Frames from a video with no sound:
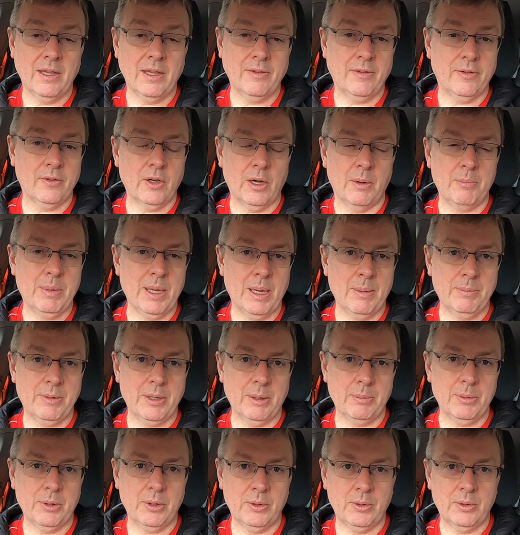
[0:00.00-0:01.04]
If you've got a
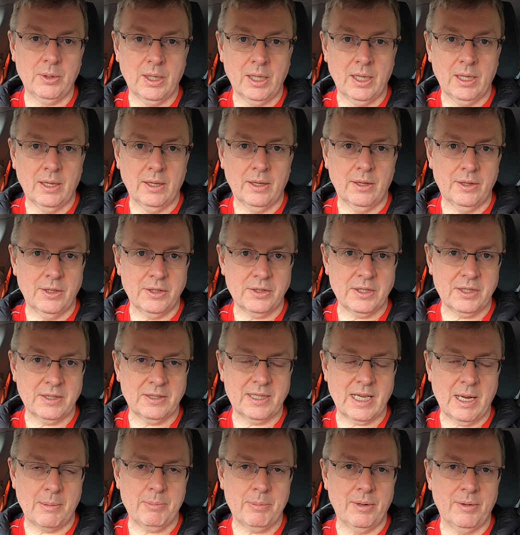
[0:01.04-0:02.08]
BMW, there's a
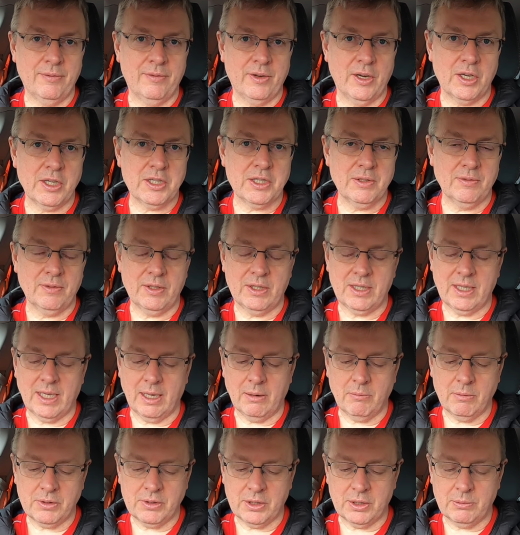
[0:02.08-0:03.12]
separate version of the
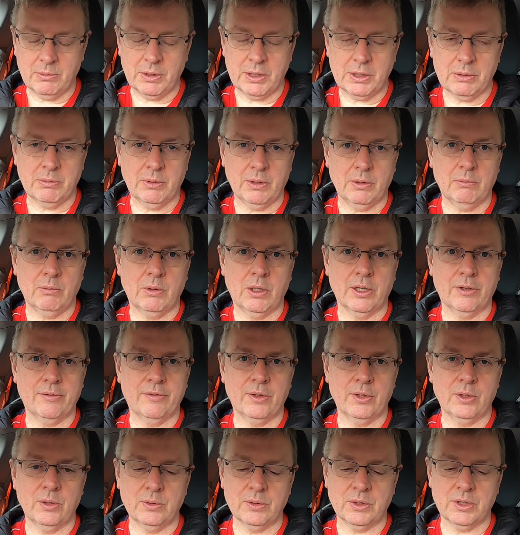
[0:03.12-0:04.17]
TECH WIZARD which will work
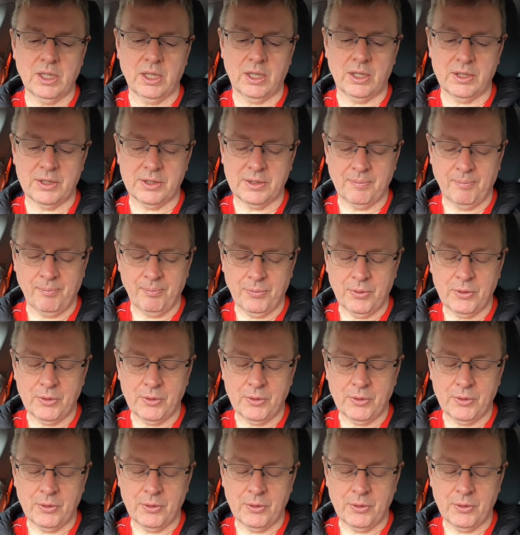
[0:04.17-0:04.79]
for those cars.